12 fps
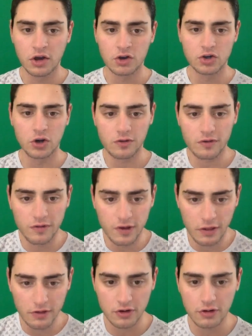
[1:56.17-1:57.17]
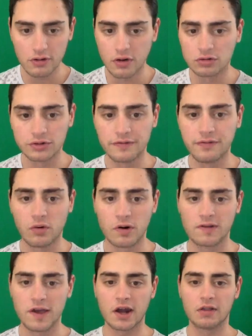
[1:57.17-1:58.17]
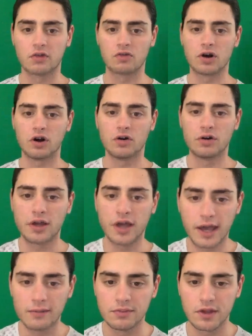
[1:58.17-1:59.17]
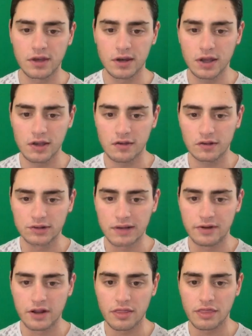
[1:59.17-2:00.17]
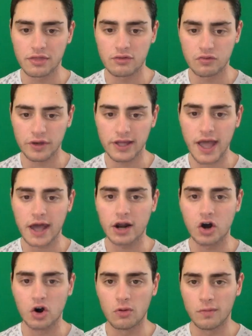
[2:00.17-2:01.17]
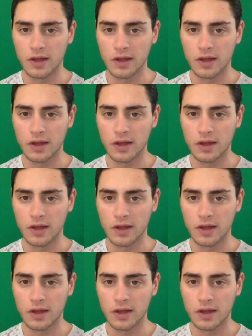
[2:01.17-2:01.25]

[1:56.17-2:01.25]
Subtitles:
Charleston Southern, only 4-10 on the road. Hampton is 11-3 at home.